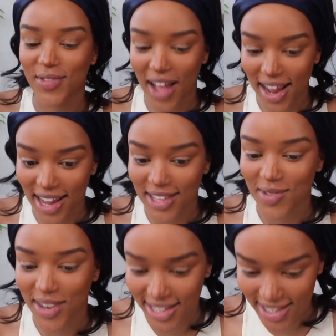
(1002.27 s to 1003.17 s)

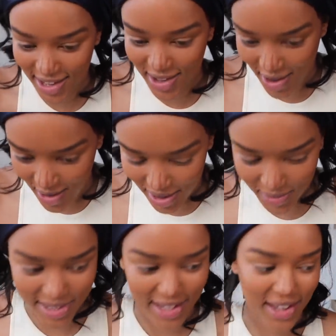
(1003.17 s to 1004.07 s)
finalized, ready to go, I don't
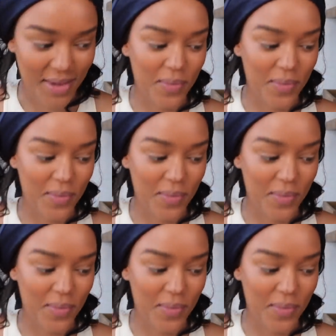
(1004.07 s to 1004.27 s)
want to tell you.